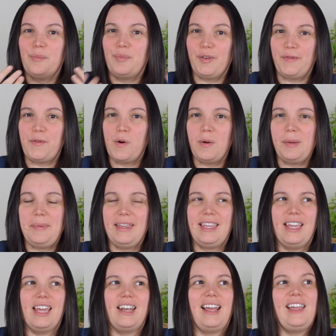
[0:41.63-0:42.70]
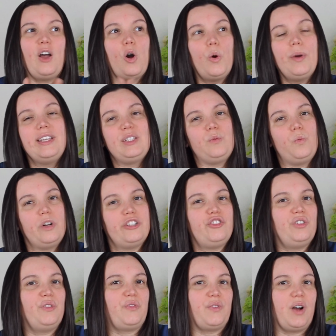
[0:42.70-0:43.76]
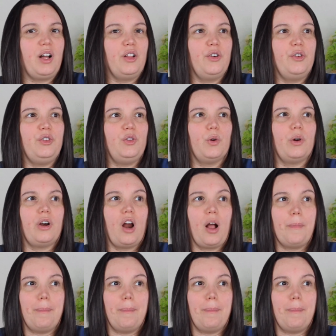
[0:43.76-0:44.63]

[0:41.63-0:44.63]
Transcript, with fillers: Before we begin, I always want you to follow your